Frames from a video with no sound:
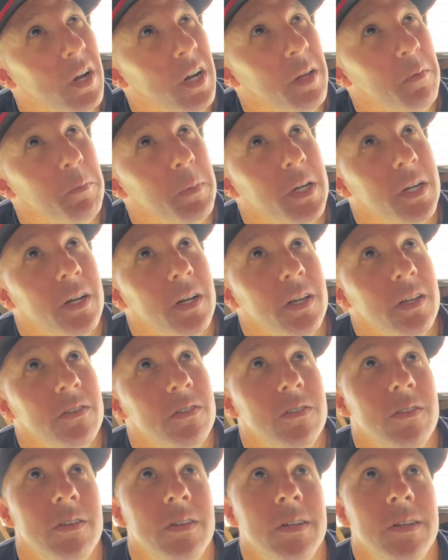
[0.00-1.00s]
it,
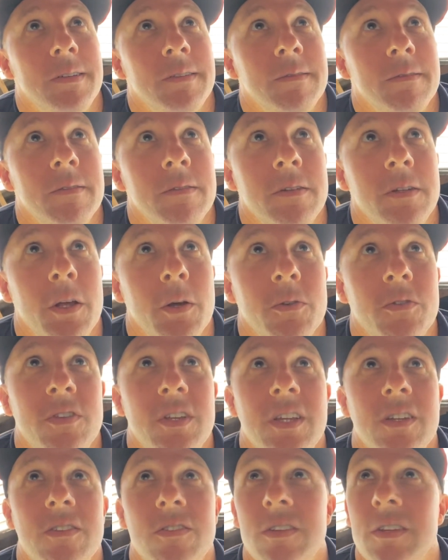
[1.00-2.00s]
because no
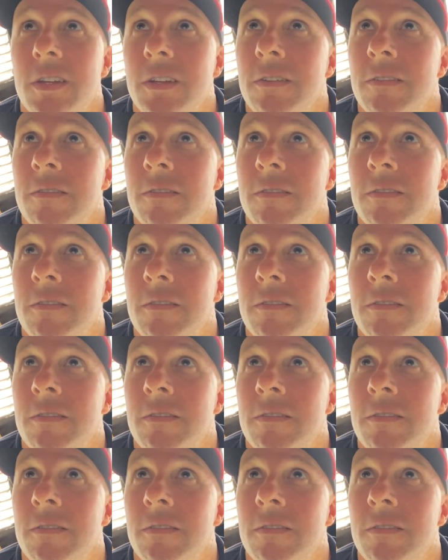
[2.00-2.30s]
sense in